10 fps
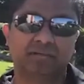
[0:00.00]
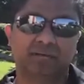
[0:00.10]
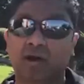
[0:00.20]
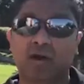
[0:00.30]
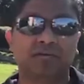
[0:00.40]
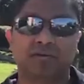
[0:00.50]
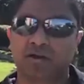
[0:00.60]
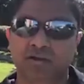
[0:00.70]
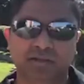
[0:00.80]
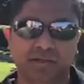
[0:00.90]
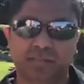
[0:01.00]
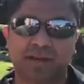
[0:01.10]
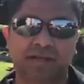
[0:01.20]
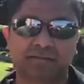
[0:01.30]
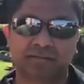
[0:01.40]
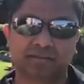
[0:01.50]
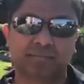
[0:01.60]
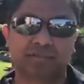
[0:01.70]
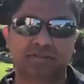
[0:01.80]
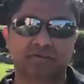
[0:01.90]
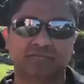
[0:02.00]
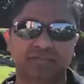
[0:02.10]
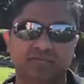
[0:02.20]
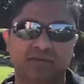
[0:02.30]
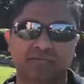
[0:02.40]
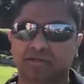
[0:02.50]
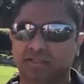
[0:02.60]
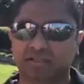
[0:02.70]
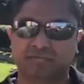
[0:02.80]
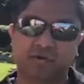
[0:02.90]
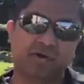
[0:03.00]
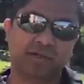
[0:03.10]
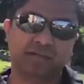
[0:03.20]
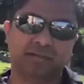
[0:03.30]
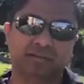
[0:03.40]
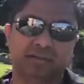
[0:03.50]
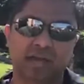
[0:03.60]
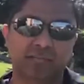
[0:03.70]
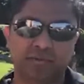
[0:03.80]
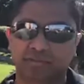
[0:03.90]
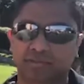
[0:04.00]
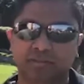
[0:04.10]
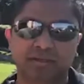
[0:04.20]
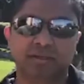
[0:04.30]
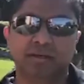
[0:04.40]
In fact, all appliances depreciate on the first 5 years, and the flooring and the carpets,